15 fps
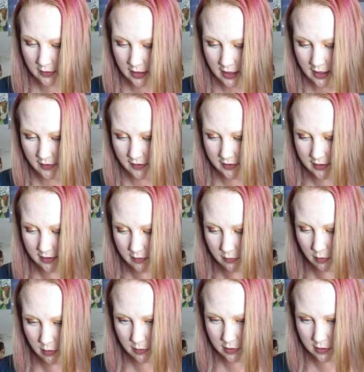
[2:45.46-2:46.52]
yeah, this is
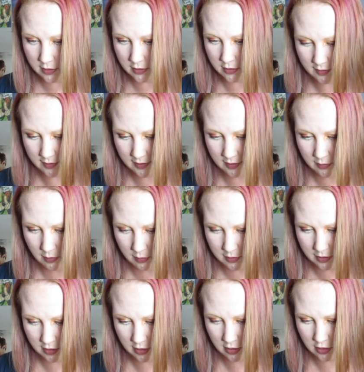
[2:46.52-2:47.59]
what we're this is what
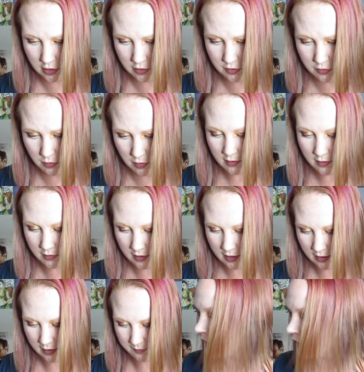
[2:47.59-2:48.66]
we're gonna do.
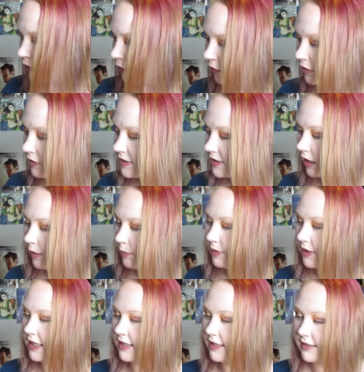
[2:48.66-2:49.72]
Okay. So first up
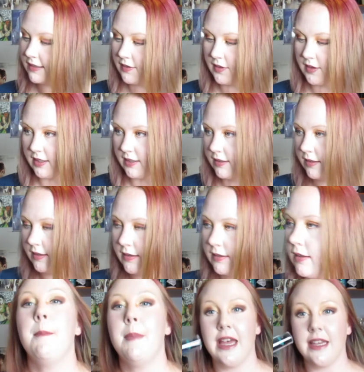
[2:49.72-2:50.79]
is
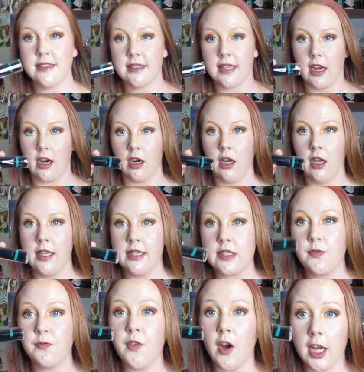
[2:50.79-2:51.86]
this mascara.
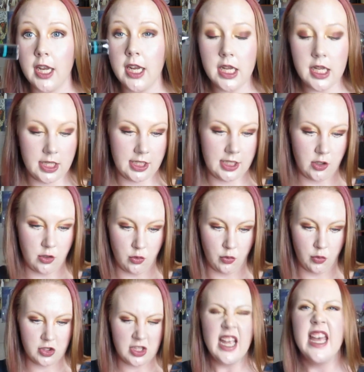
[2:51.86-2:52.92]
It's fucking
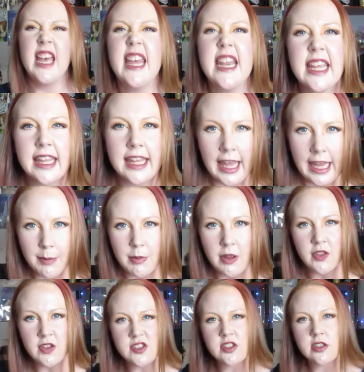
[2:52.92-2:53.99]
huge, and it came
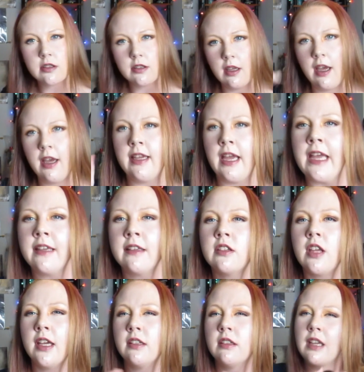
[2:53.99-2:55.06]
in this. I
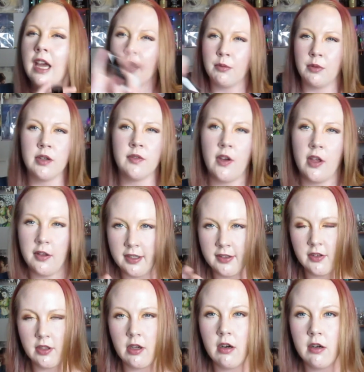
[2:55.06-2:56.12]
I, I got rid of all
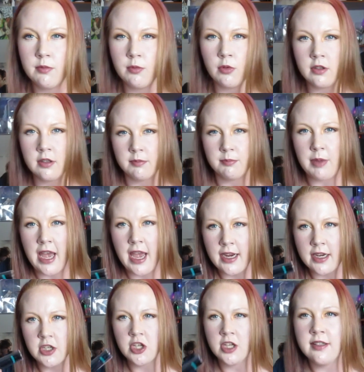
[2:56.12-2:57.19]
like the cardboard
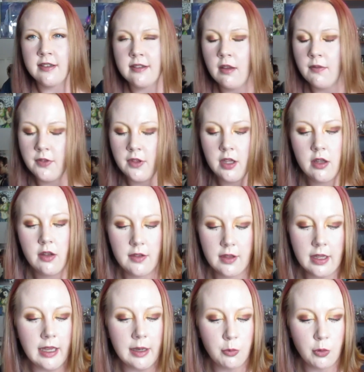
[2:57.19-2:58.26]
packaging and stuff that that
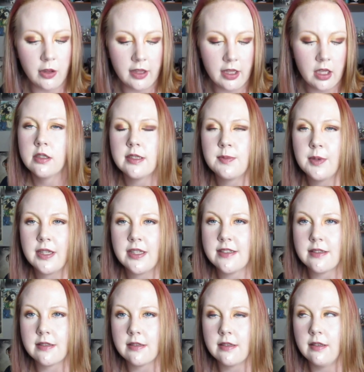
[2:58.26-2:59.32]
came with it, just
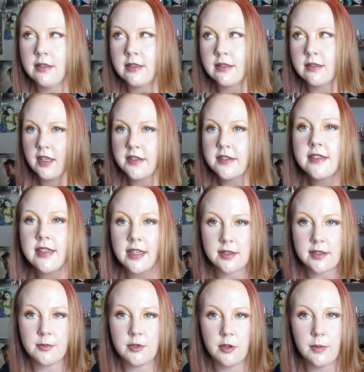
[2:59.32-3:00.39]
because it's, it just
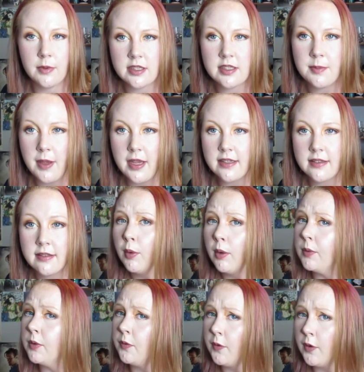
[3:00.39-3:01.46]
up too much space. But
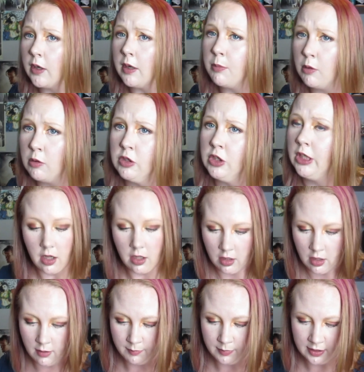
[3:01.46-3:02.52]
it was very bougie.
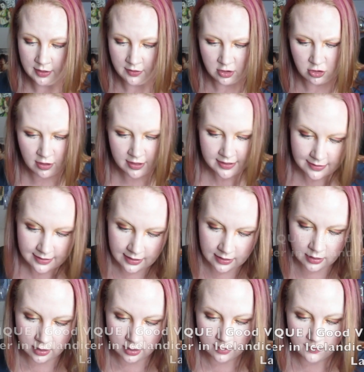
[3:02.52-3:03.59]
Um, but the Trusty
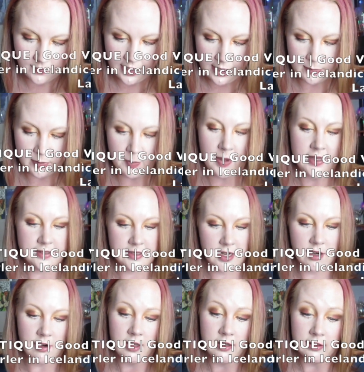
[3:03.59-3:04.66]
Good Vibes
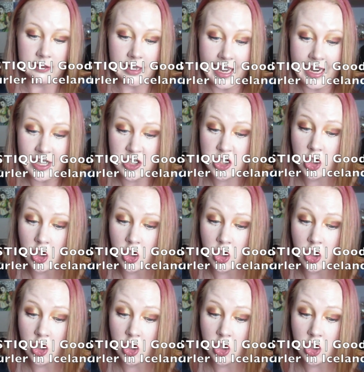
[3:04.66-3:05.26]
Mascara and Lash